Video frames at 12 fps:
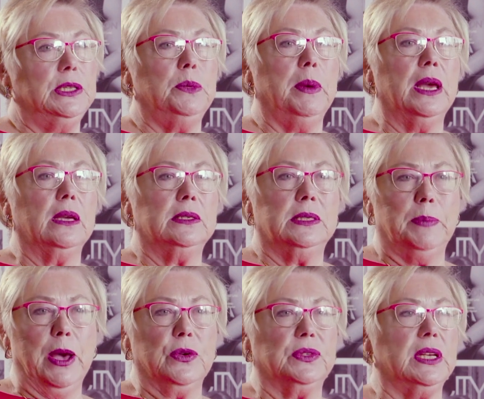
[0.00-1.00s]
to my
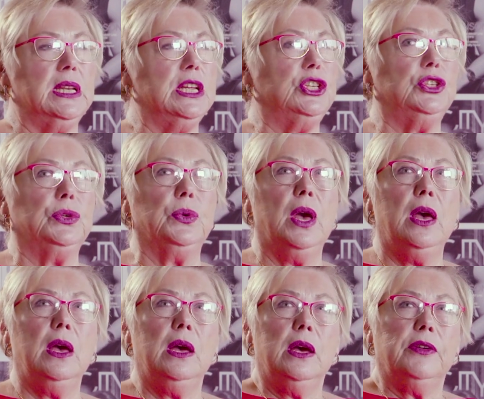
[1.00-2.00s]
spouse, I need to
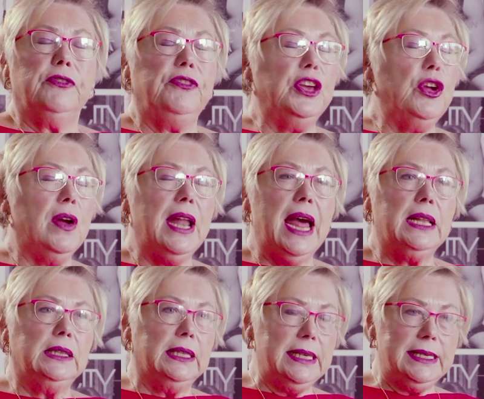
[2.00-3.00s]
figure out how to
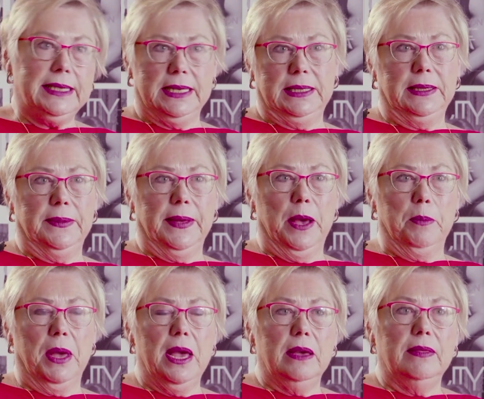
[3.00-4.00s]
listen to them,
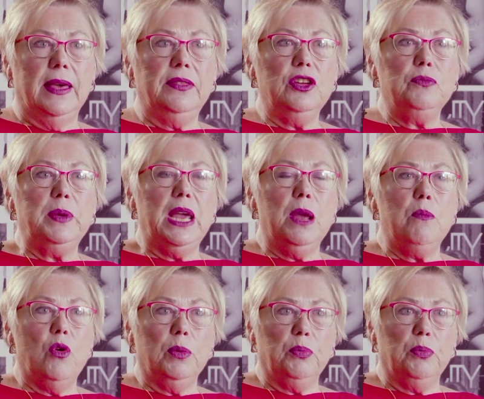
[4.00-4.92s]
then they're being more